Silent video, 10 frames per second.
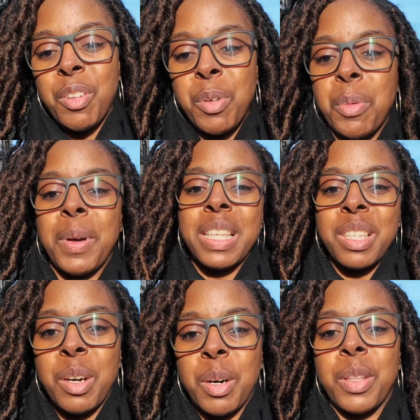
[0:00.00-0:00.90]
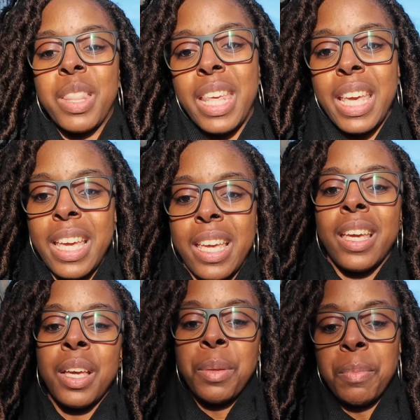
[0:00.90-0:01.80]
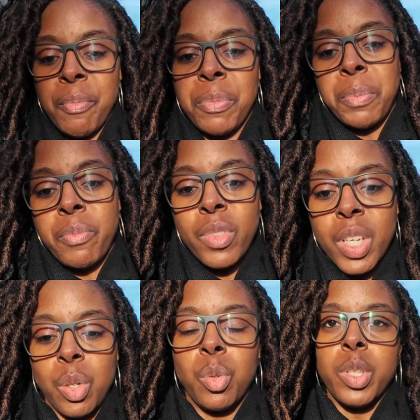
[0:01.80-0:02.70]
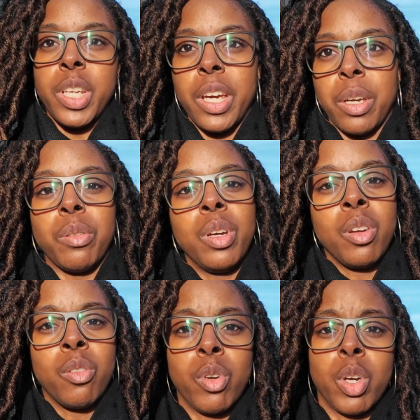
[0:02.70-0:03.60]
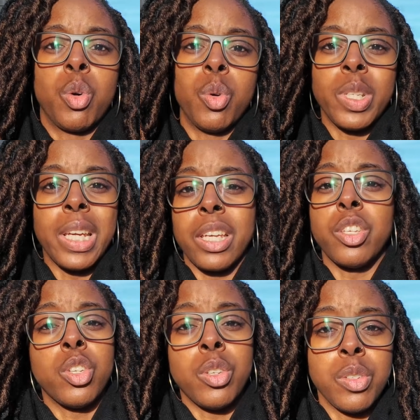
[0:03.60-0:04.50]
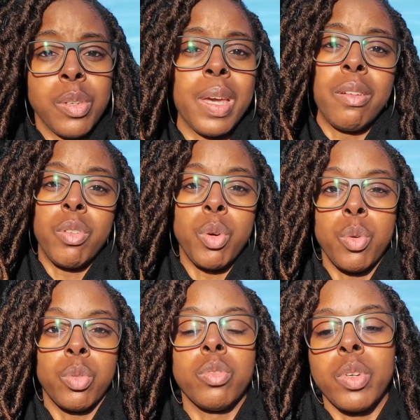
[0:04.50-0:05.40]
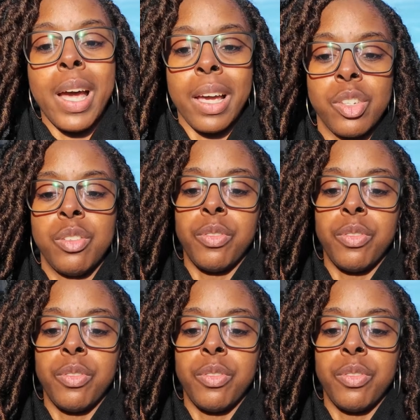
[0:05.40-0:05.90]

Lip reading: always got the audio recording as soon as you hit record on your Action